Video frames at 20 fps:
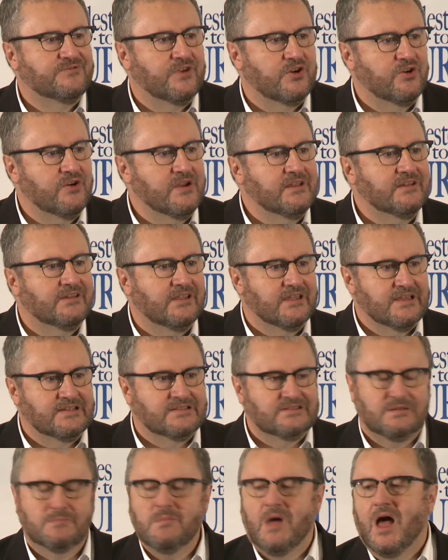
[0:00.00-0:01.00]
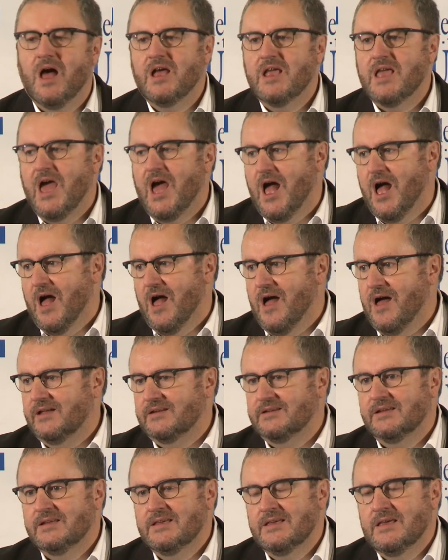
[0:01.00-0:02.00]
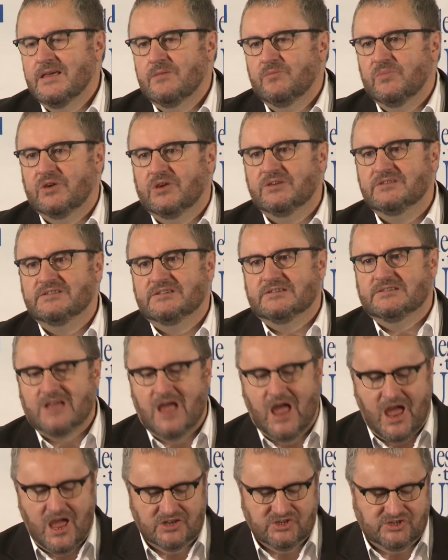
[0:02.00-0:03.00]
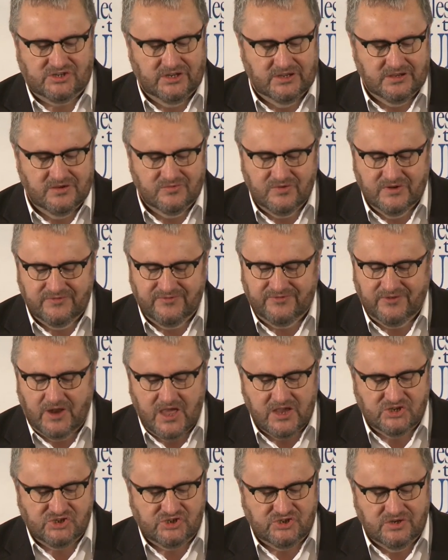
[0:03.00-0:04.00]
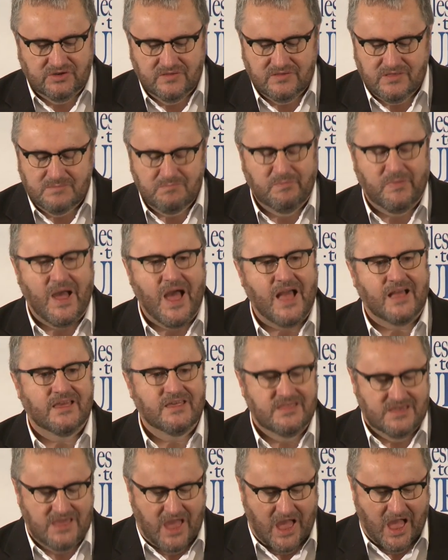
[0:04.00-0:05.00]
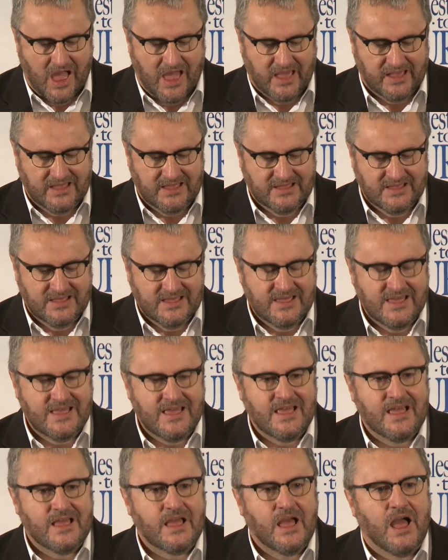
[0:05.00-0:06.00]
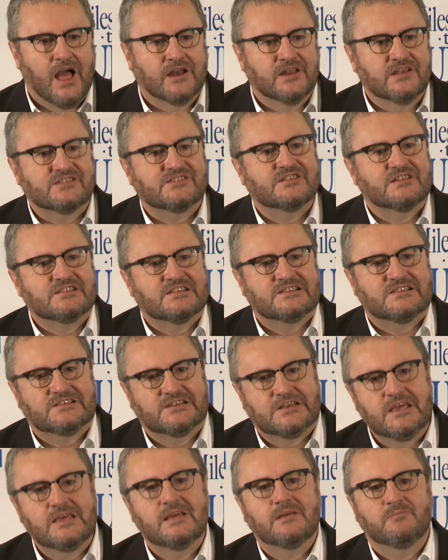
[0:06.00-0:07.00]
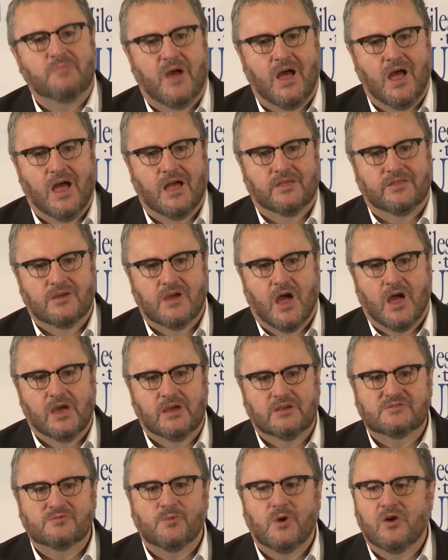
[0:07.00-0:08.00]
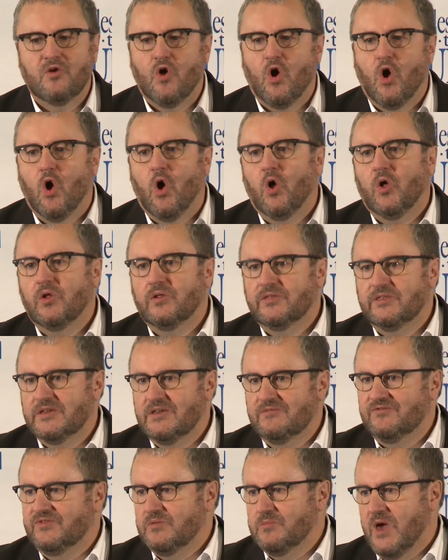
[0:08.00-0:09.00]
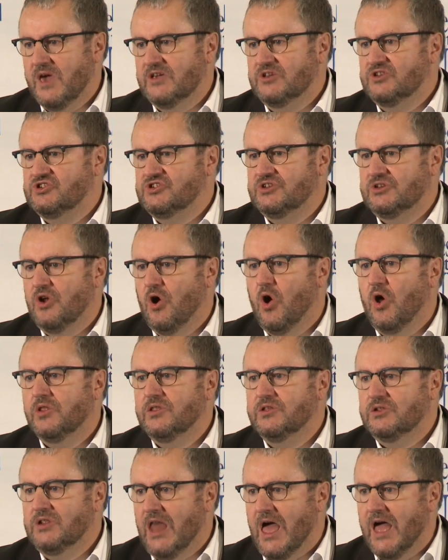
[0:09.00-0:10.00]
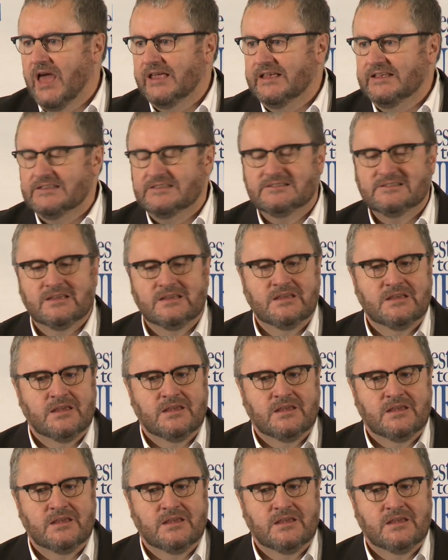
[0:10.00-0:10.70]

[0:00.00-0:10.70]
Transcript: very dear to my heart because it's actually a reflection of the back of the eye, and it's the seeing part of the eye. It's where all the information, all the light